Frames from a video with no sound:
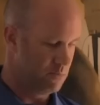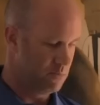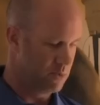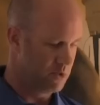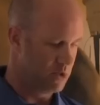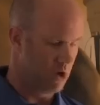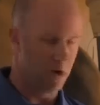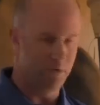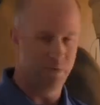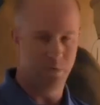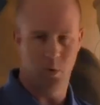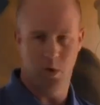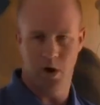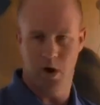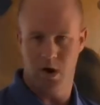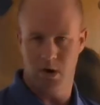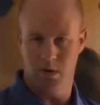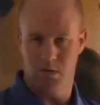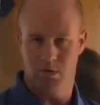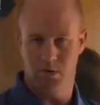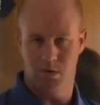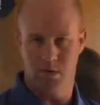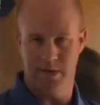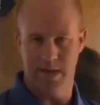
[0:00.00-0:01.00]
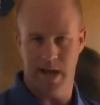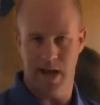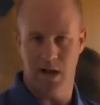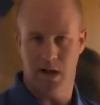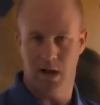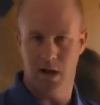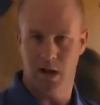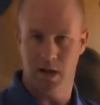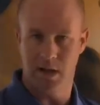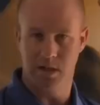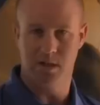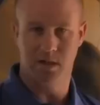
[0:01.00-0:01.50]
software or data
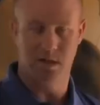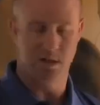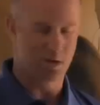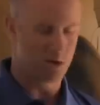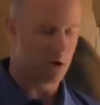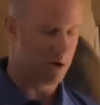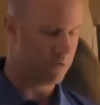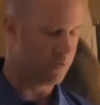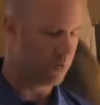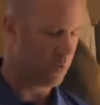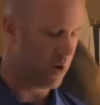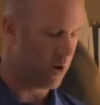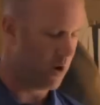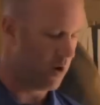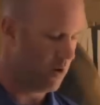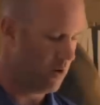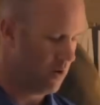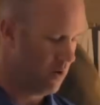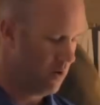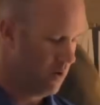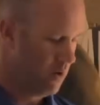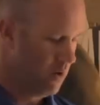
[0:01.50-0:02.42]
collection software